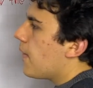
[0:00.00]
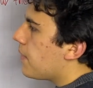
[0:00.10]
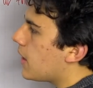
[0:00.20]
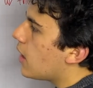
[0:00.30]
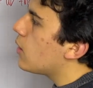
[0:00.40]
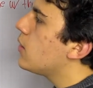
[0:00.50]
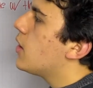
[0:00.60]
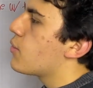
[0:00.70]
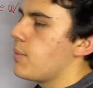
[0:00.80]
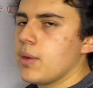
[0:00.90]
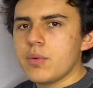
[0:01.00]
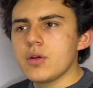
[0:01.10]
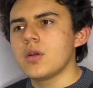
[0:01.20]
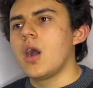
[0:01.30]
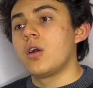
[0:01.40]
Now, remember
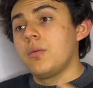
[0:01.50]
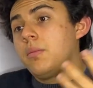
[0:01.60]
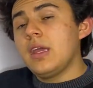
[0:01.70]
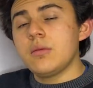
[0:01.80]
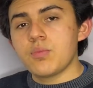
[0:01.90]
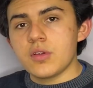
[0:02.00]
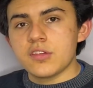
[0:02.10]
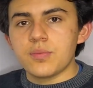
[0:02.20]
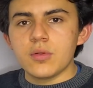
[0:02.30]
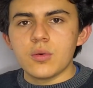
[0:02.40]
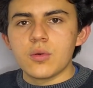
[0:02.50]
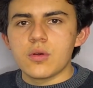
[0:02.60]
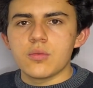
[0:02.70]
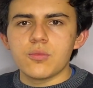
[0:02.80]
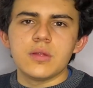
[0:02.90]
our main principle,
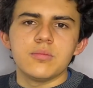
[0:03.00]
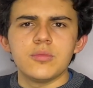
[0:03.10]
or, well,